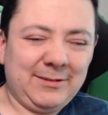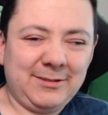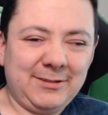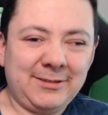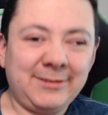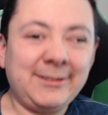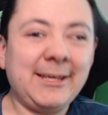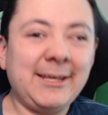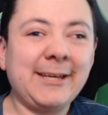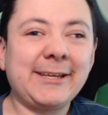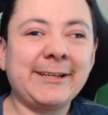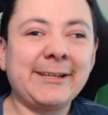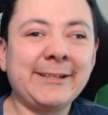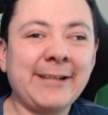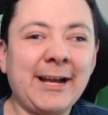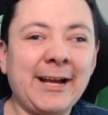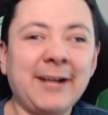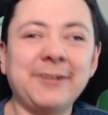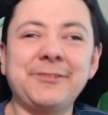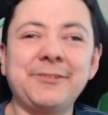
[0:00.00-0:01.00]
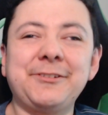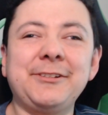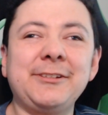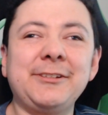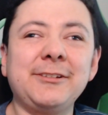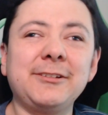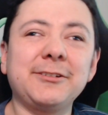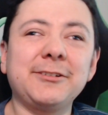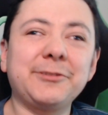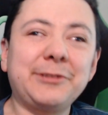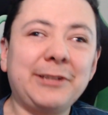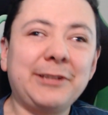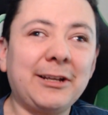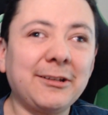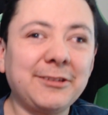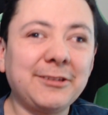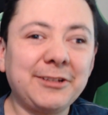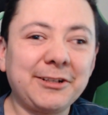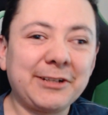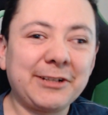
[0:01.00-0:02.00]
taking action, going
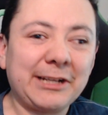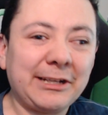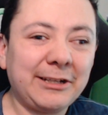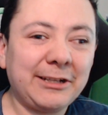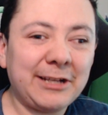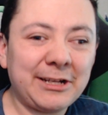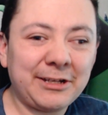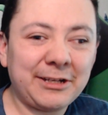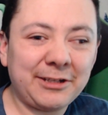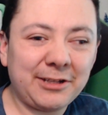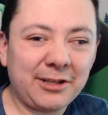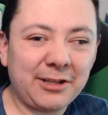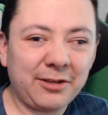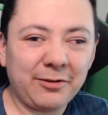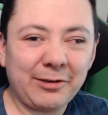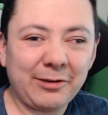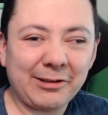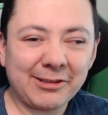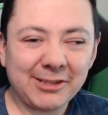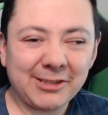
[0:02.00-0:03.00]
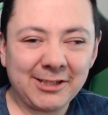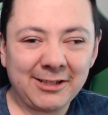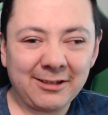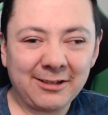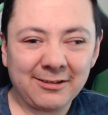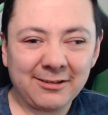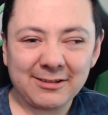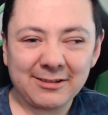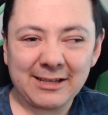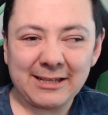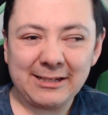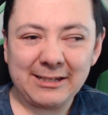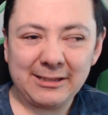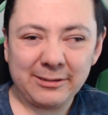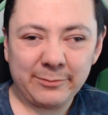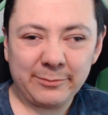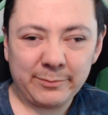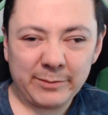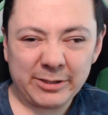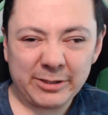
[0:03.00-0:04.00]
out there and doing things, getting
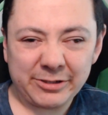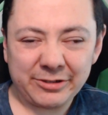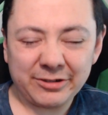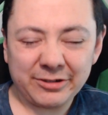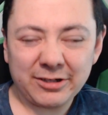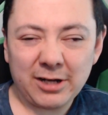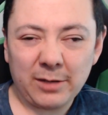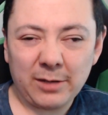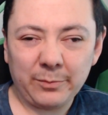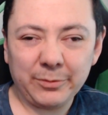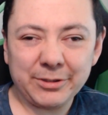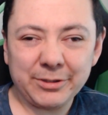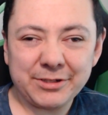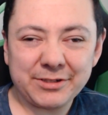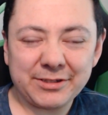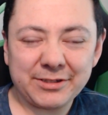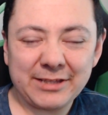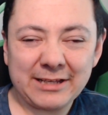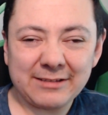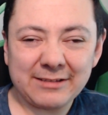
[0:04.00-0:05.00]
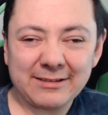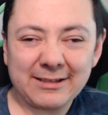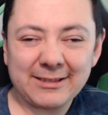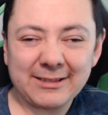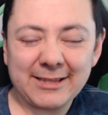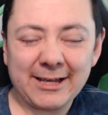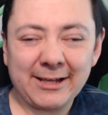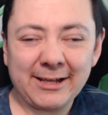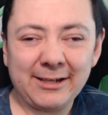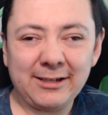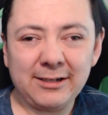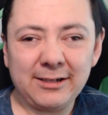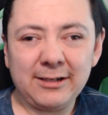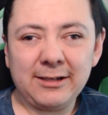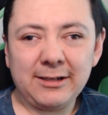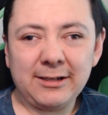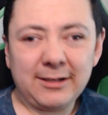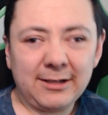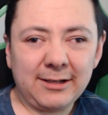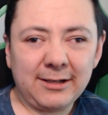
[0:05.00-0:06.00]
the mission accomplished, things like that,
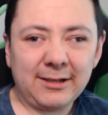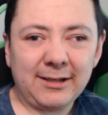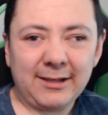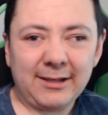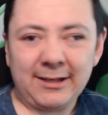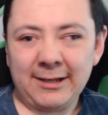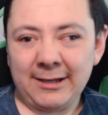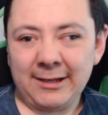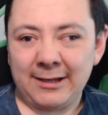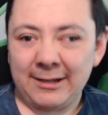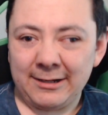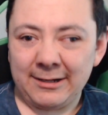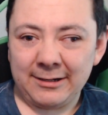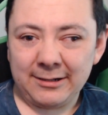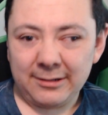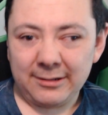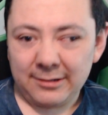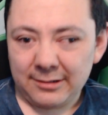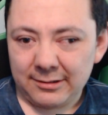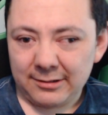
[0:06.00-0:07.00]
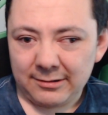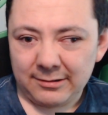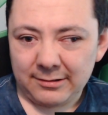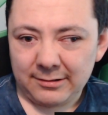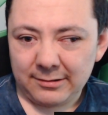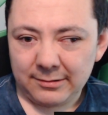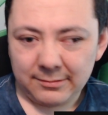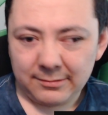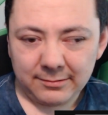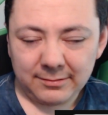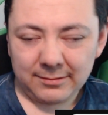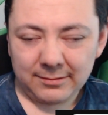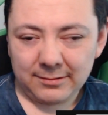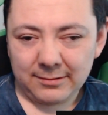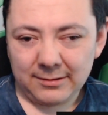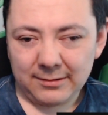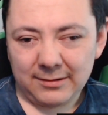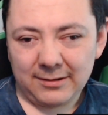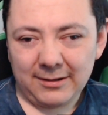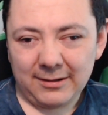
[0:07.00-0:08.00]
and
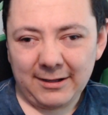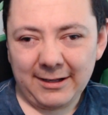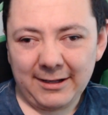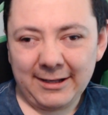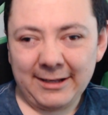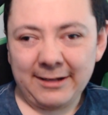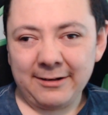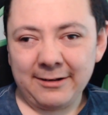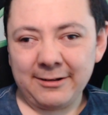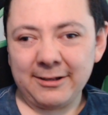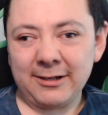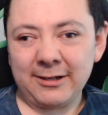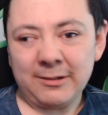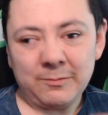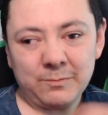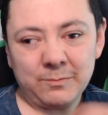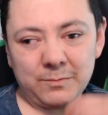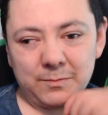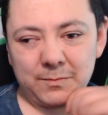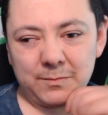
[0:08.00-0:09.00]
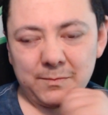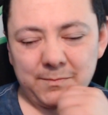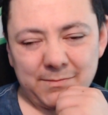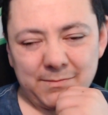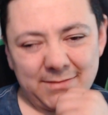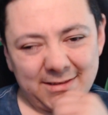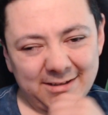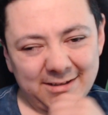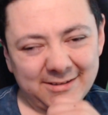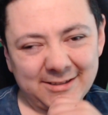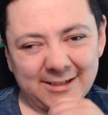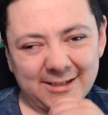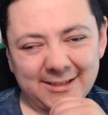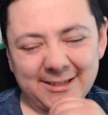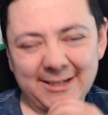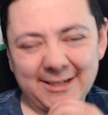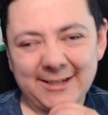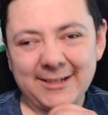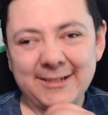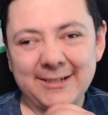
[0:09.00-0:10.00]
things like
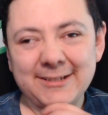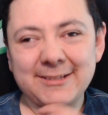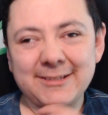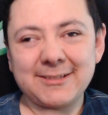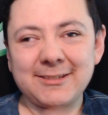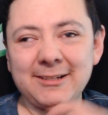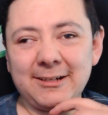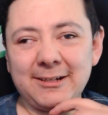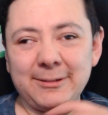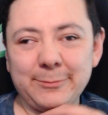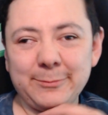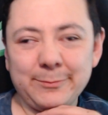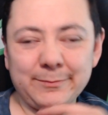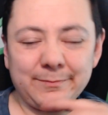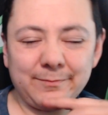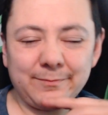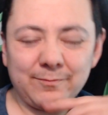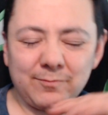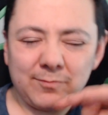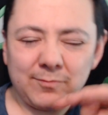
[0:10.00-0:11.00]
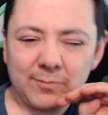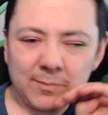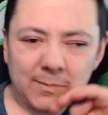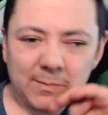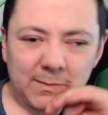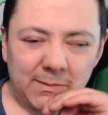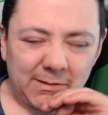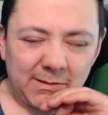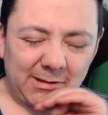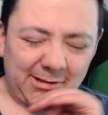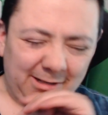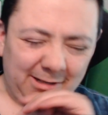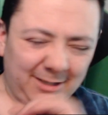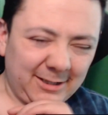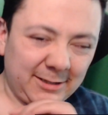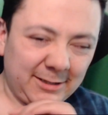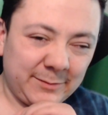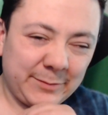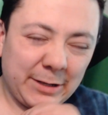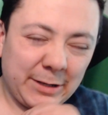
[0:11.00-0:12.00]
that. It's
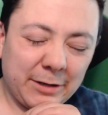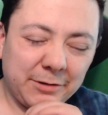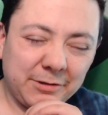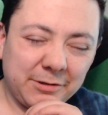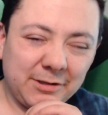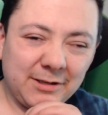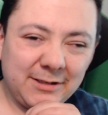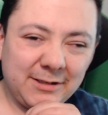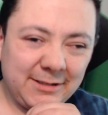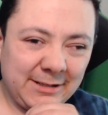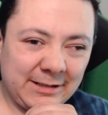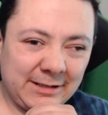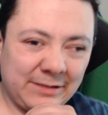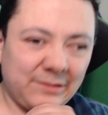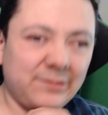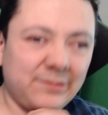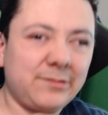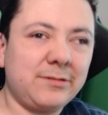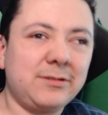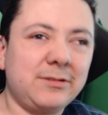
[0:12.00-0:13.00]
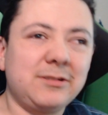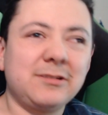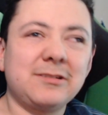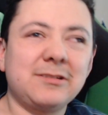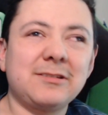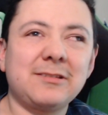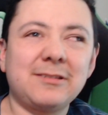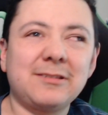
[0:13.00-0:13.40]
about, just